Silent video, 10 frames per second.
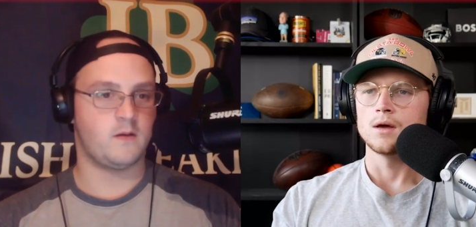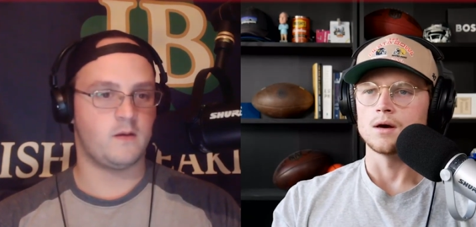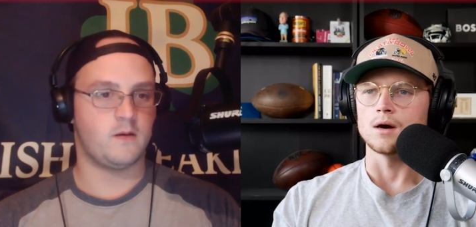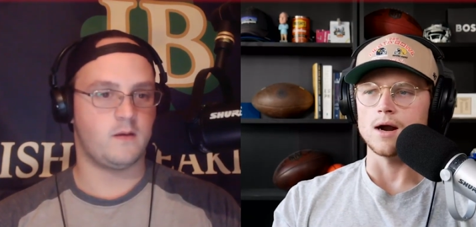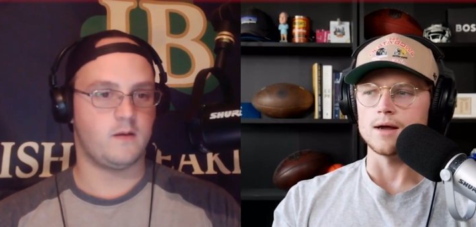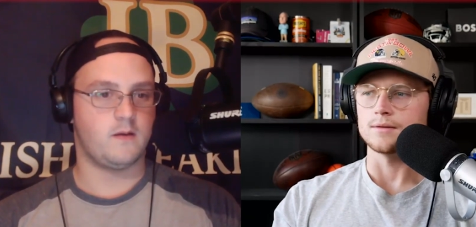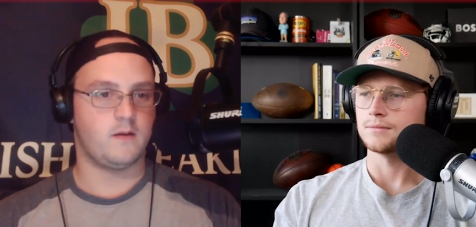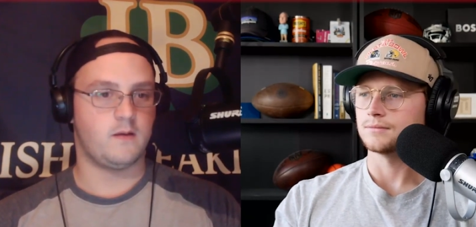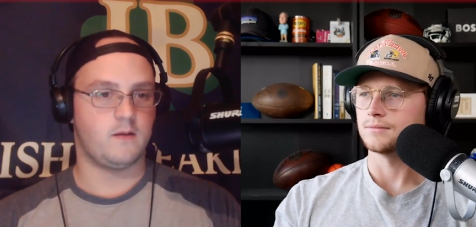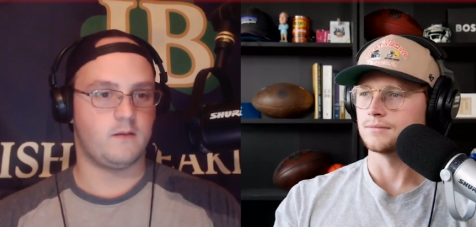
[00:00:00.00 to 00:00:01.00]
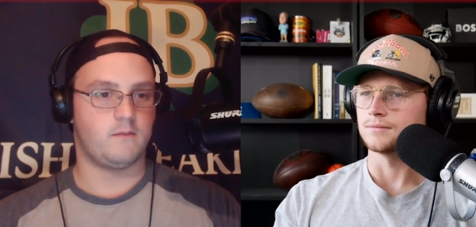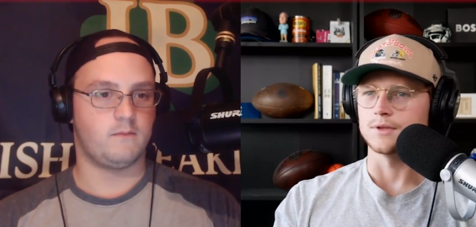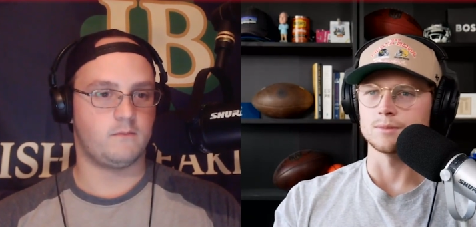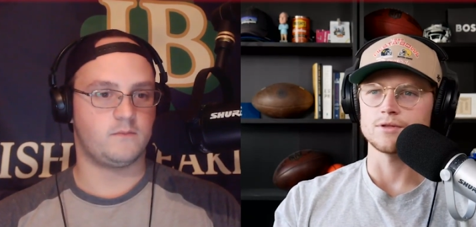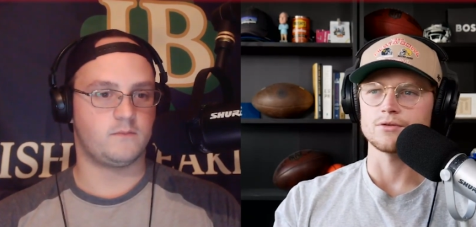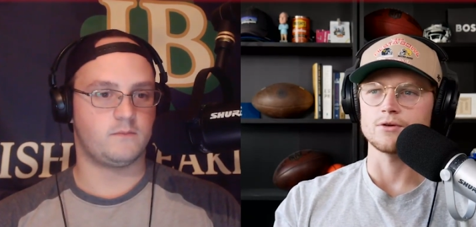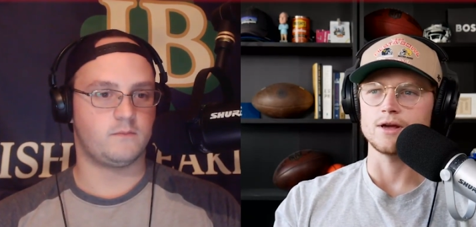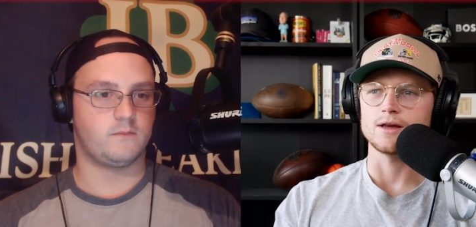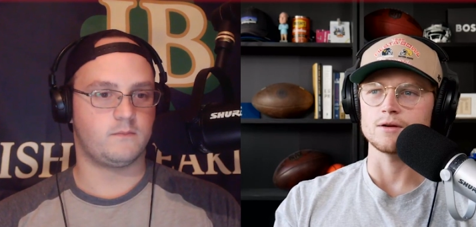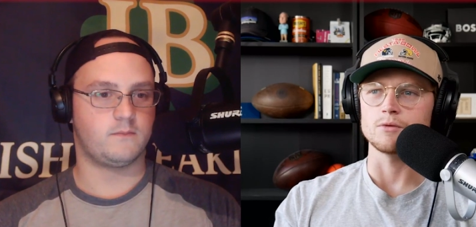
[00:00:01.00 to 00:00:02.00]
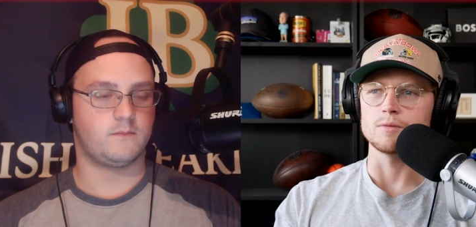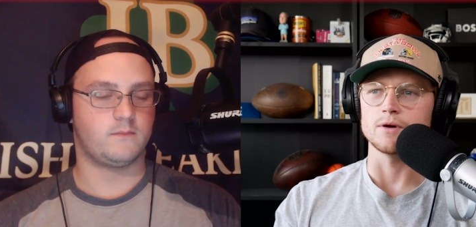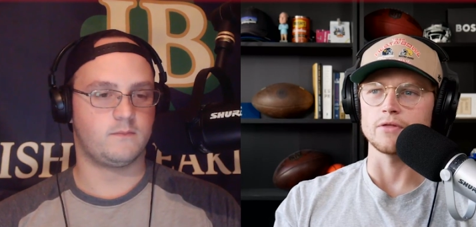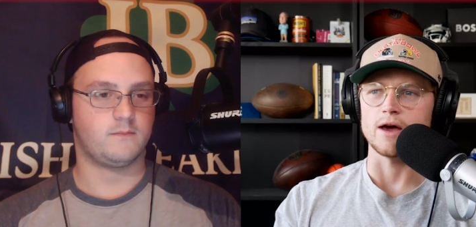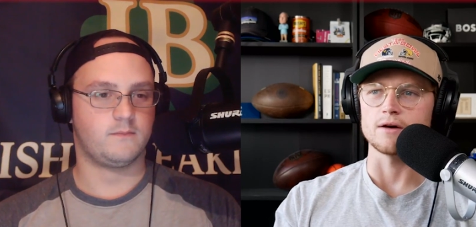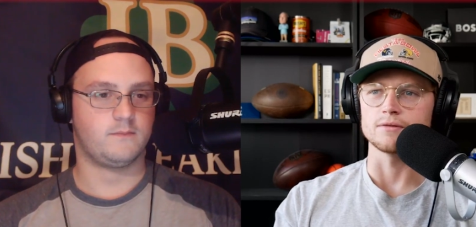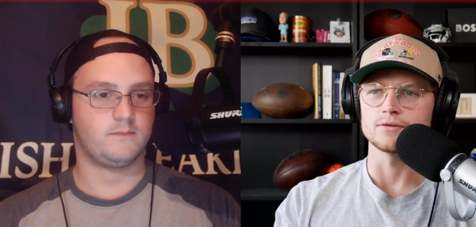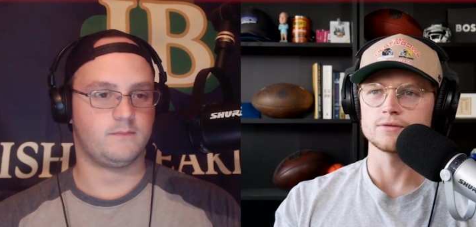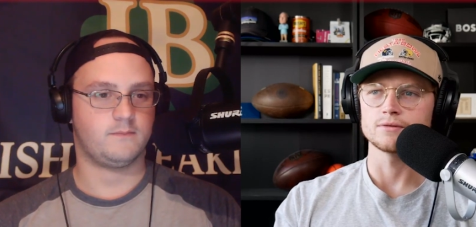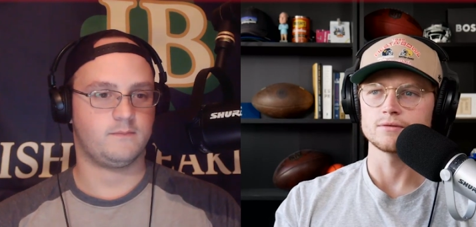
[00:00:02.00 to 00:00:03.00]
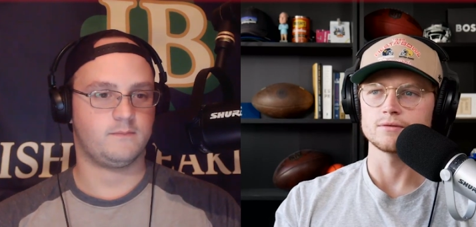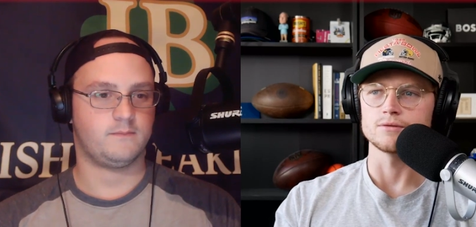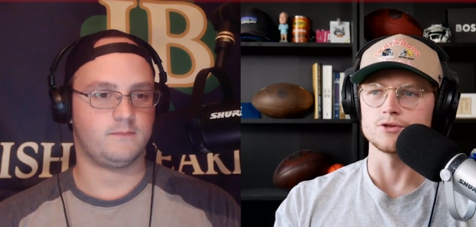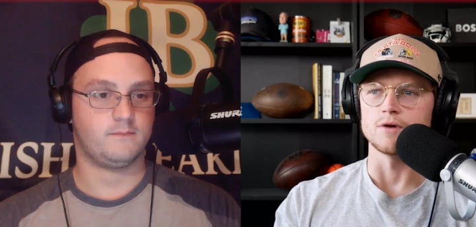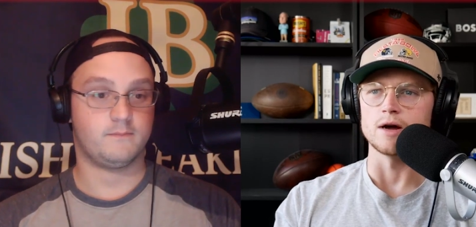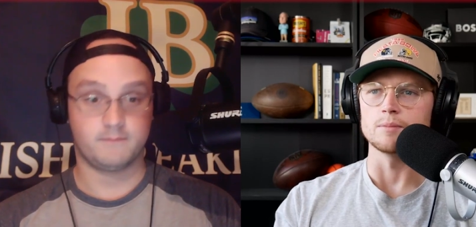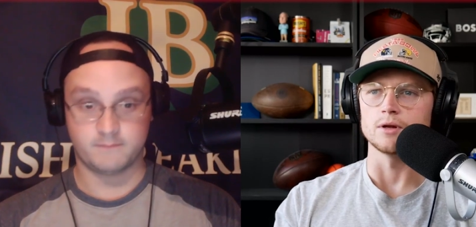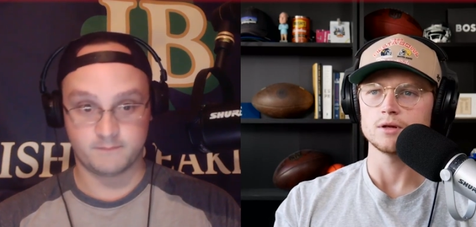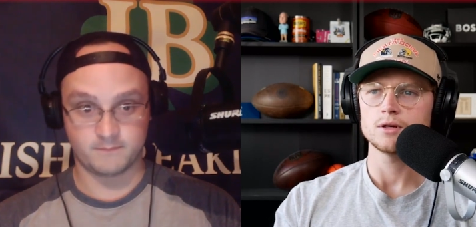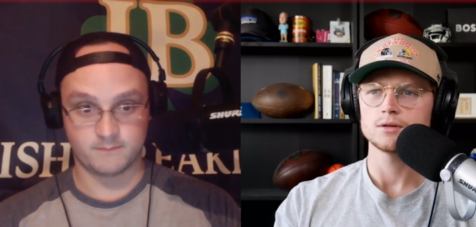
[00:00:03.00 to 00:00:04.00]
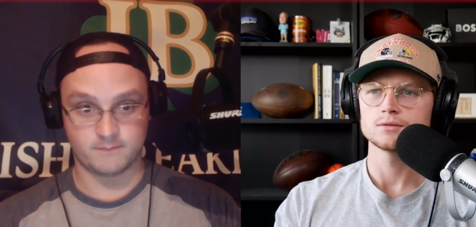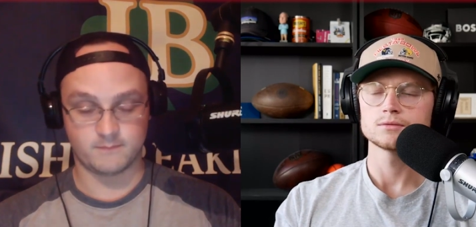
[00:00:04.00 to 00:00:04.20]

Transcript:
Speaker 1: All right. Number three, I think we both have Javon Bullard.